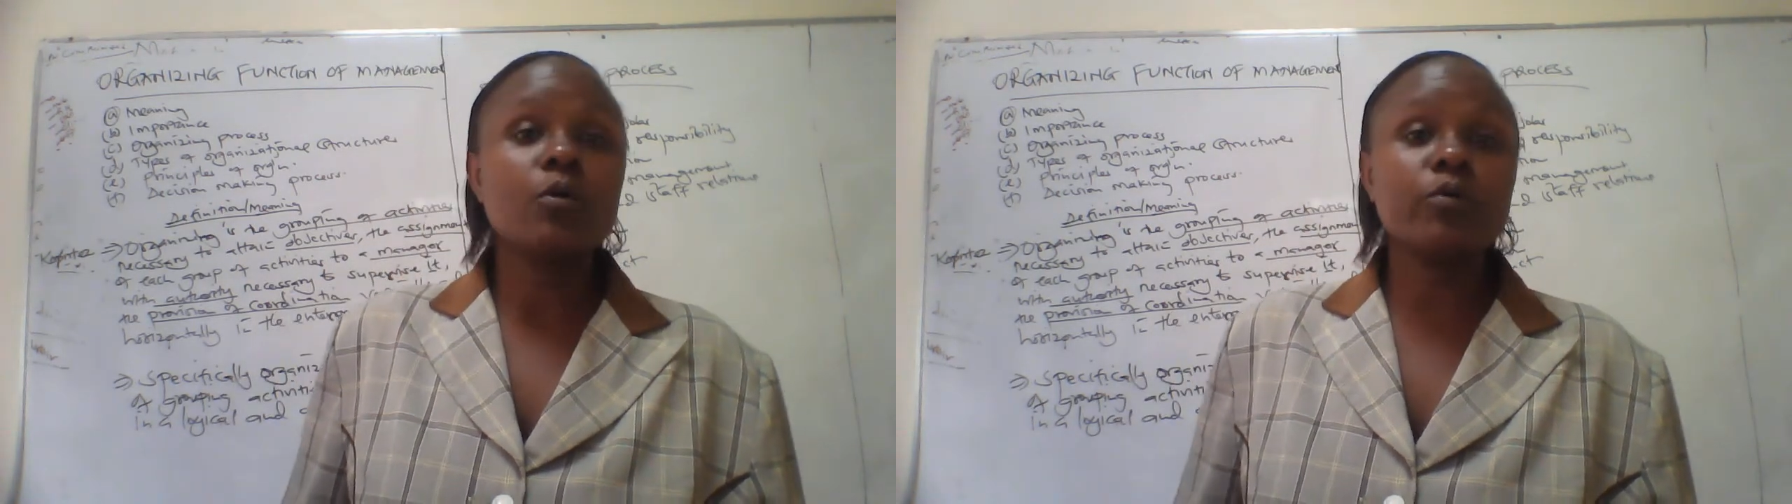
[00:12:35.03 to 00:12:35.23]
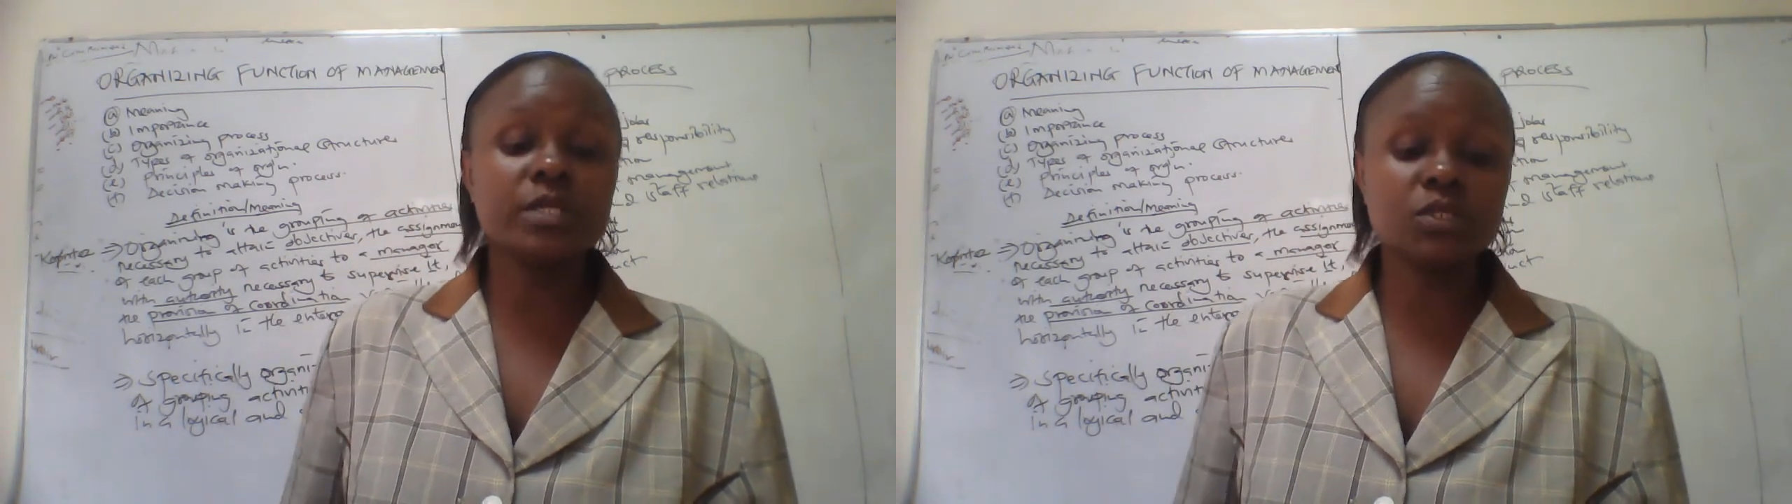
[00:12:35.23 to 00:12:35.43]

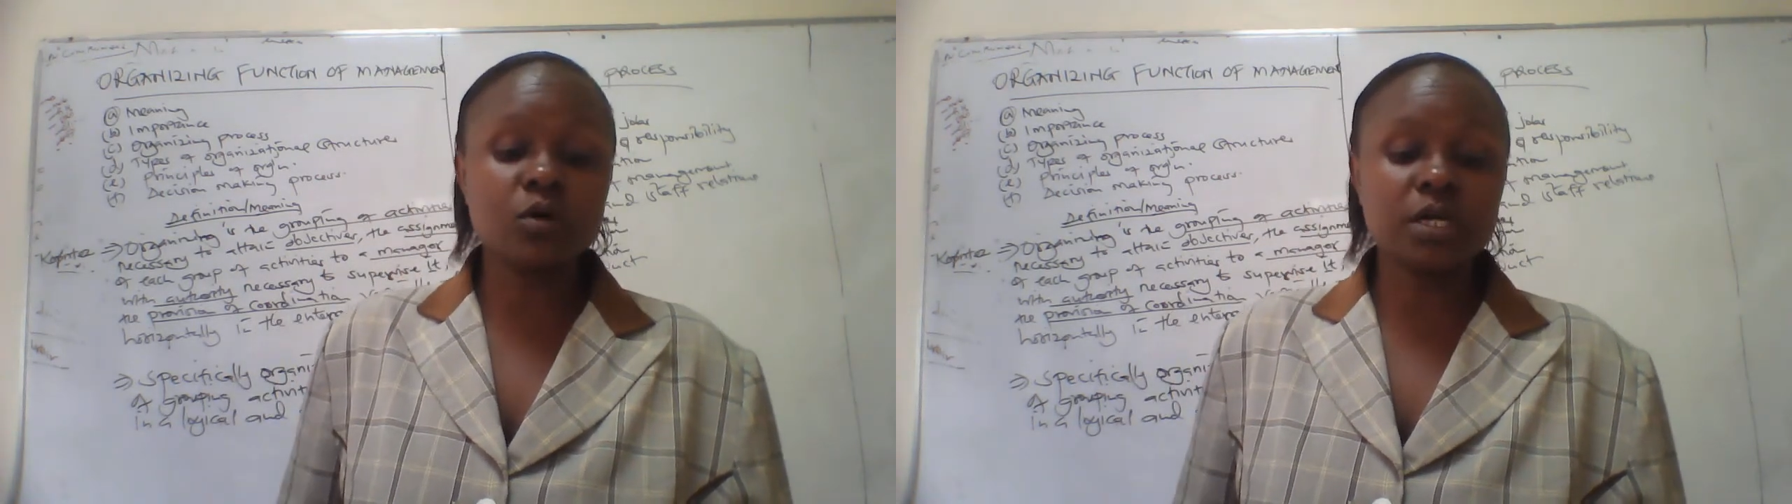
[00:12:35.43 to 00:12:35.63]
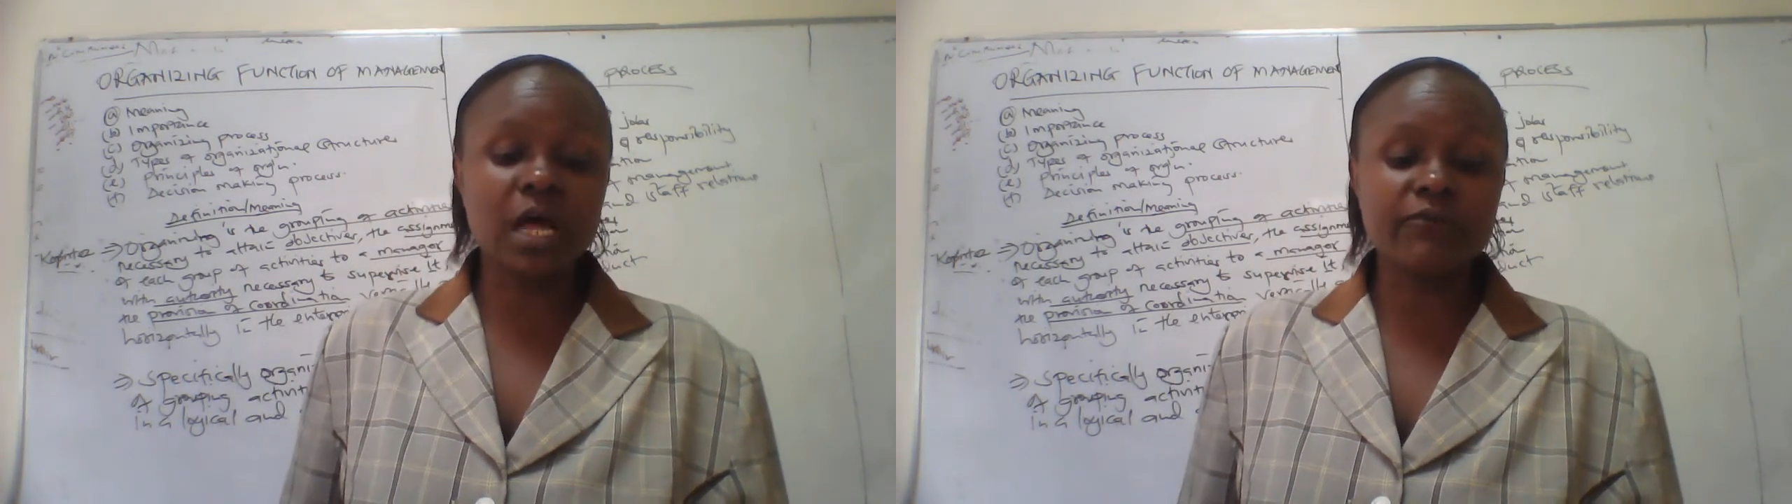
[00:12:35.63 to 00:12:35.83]
with
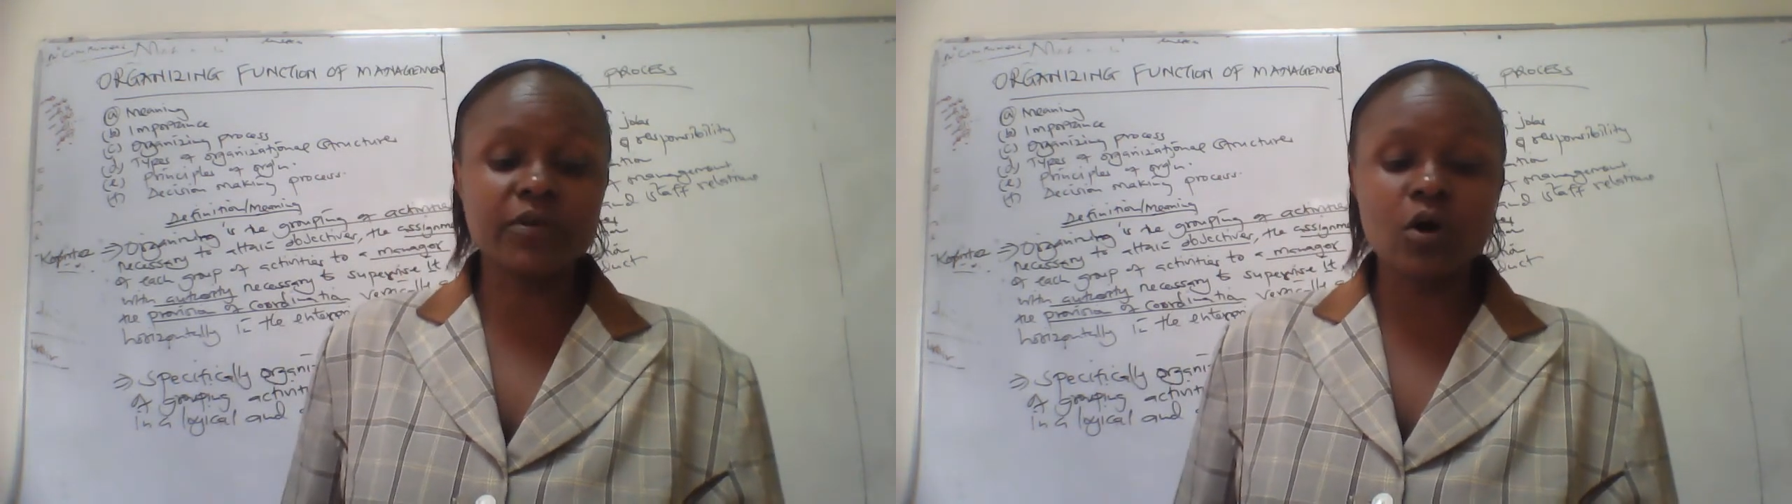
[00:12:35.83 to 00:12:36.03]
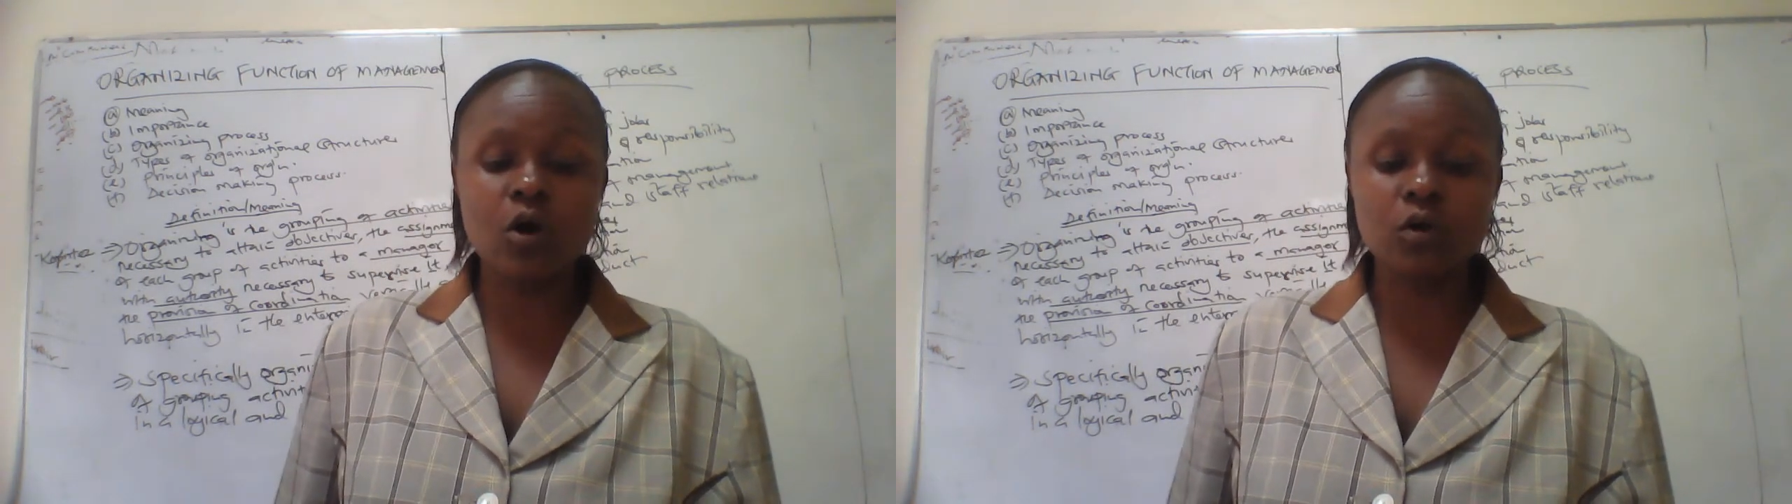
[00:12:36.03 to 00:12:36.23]

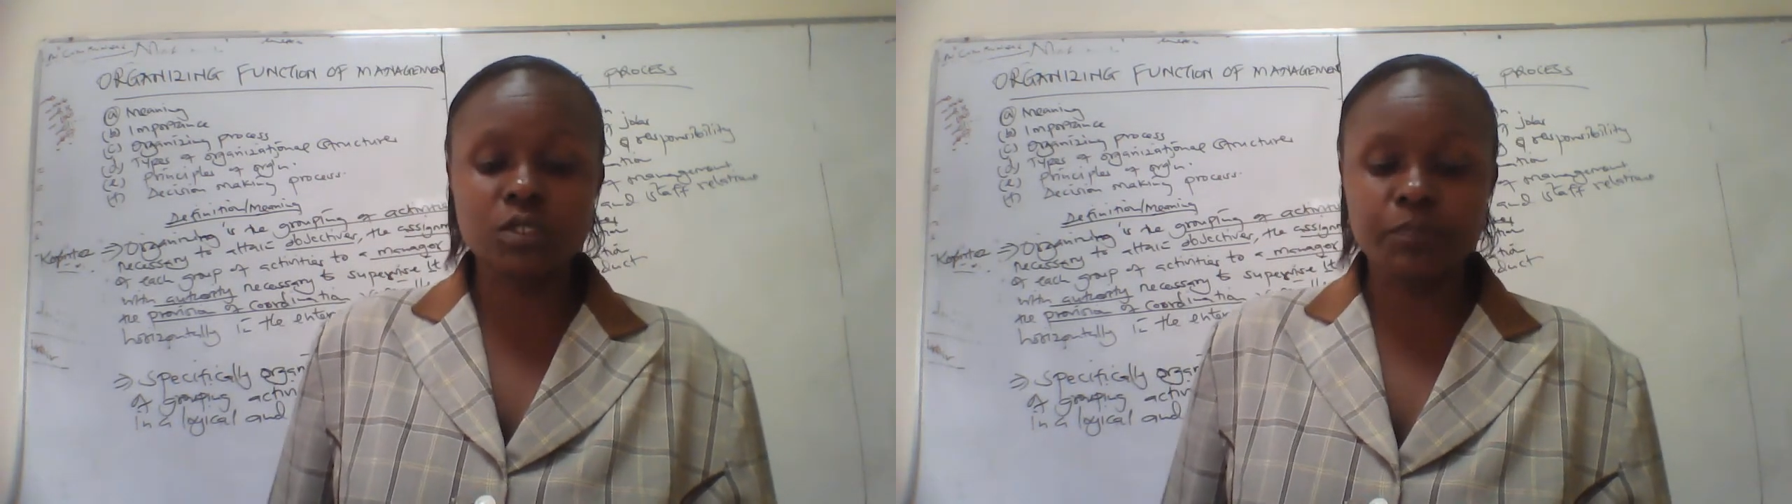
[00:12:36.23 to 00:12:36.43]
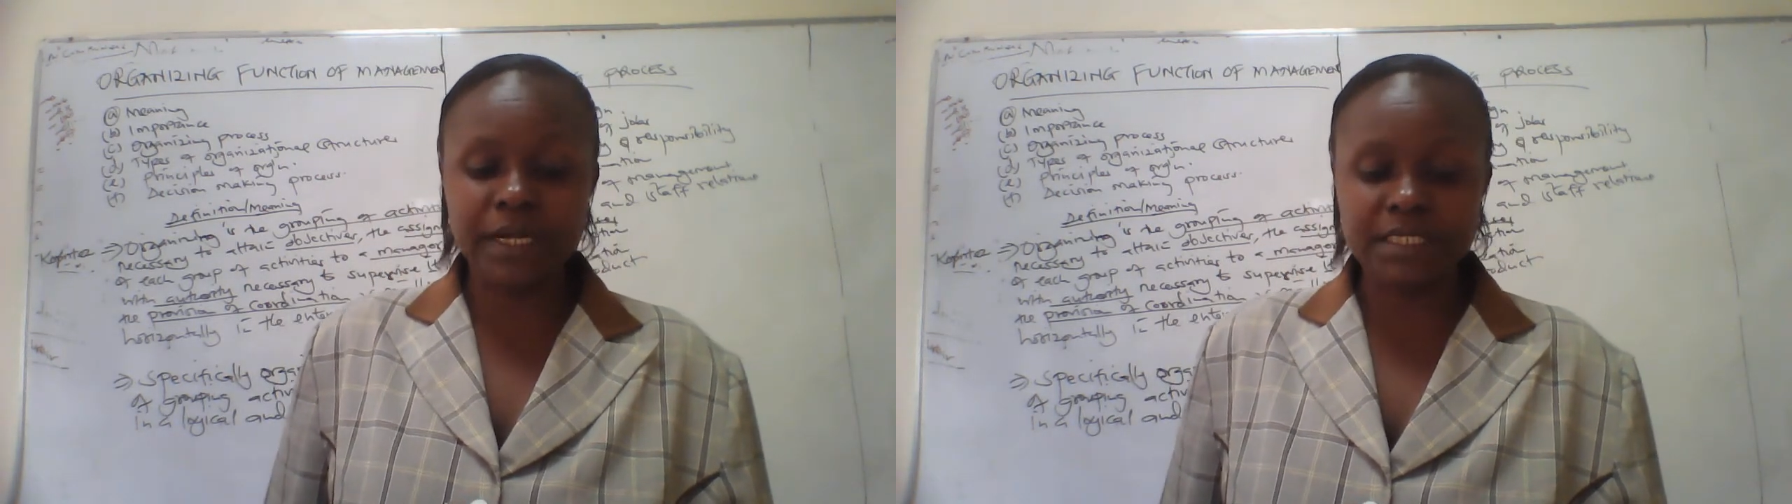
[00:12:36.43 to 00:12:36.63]
geographical
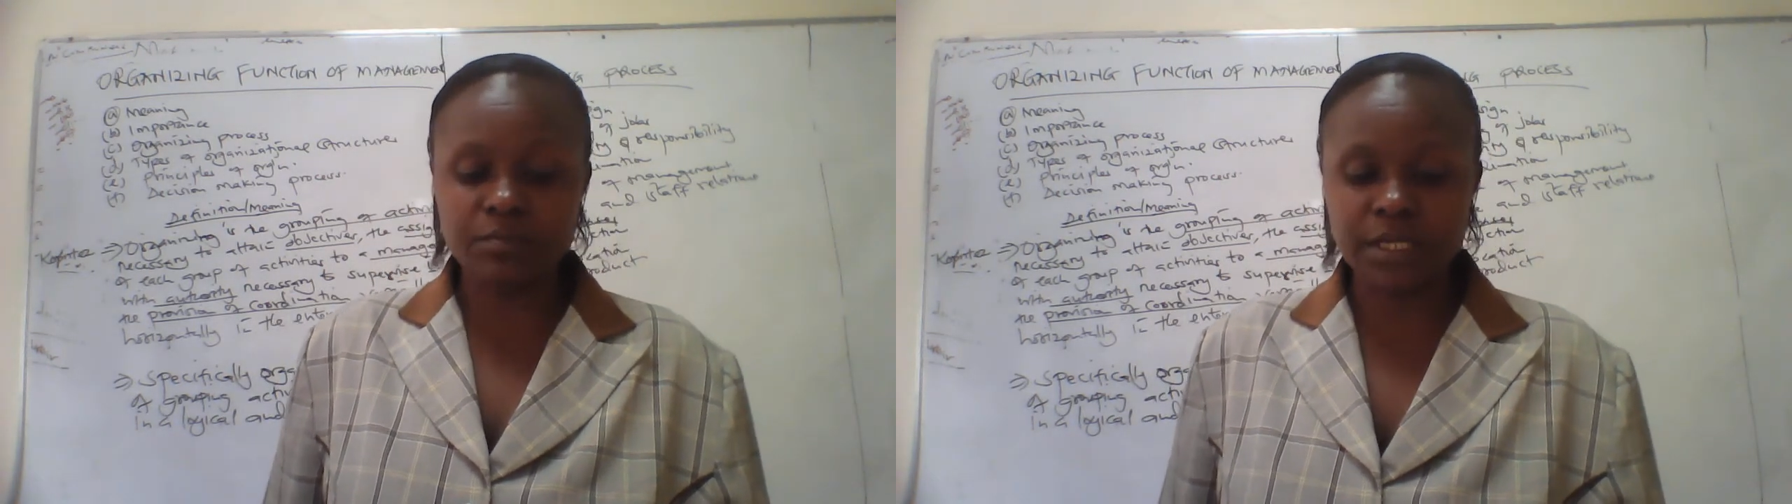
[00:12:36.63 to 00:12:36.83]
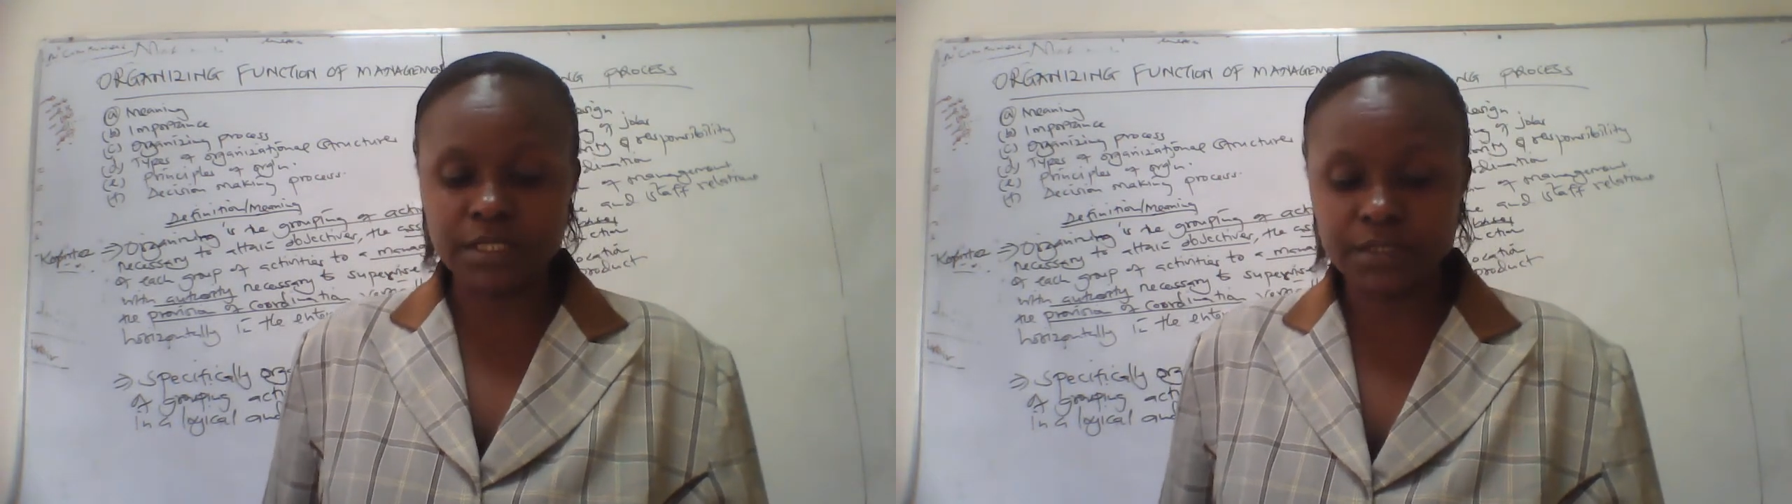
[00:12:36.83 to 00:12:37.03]

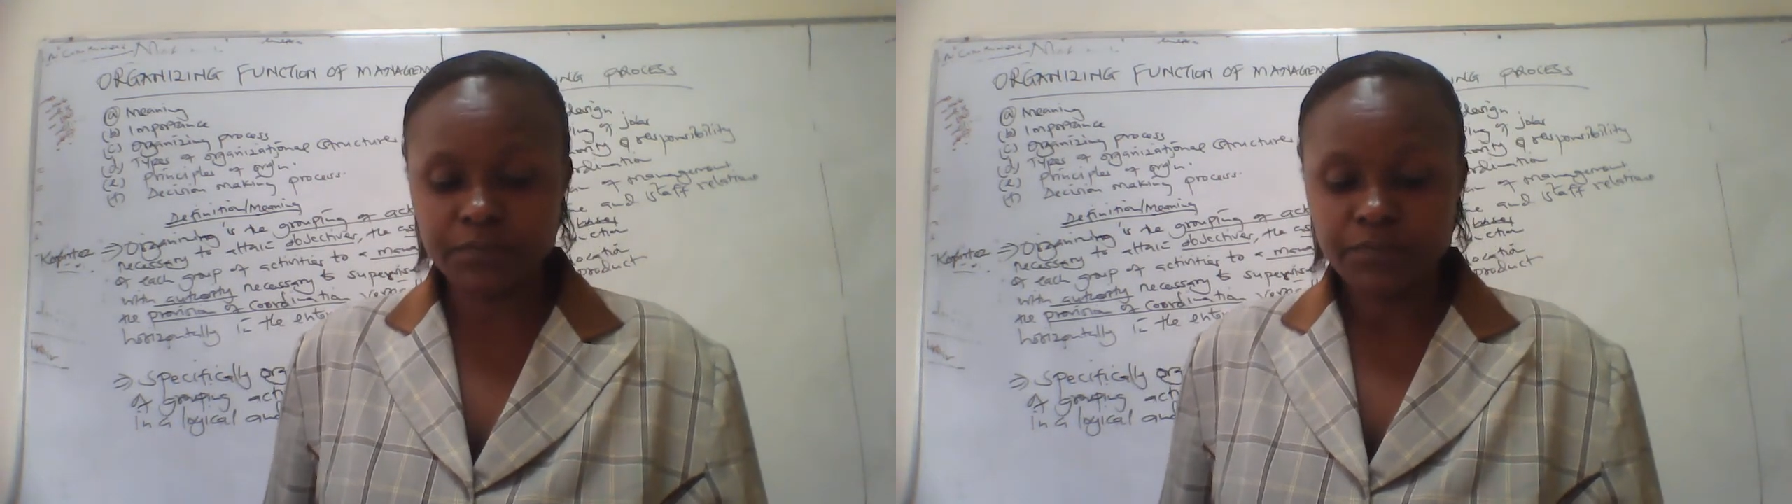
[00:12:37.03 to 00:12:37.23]
departments.